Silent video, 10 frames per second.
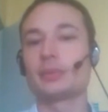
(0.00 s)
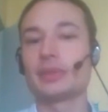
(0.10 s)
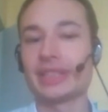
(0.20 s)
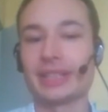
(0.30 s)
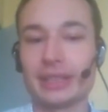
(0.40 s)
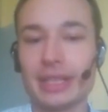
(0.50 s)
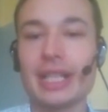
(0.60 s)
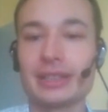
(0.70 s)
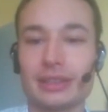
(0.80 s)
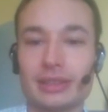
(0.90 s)
we can
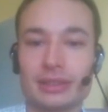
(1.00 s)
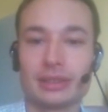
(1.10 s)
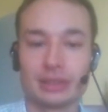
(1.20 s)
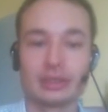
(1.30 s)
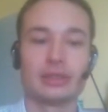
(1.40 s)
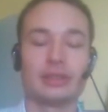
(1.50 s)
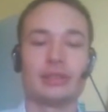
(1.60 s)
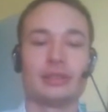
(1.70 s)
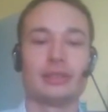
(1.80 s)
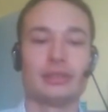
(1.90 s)
add
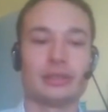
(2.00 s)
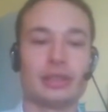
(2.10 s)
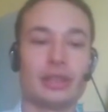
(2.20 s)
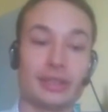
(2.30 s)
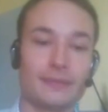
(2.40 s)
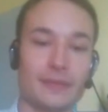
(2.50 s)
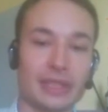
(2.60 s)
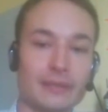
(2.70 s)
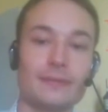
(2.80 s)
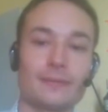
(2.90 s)
on FAF,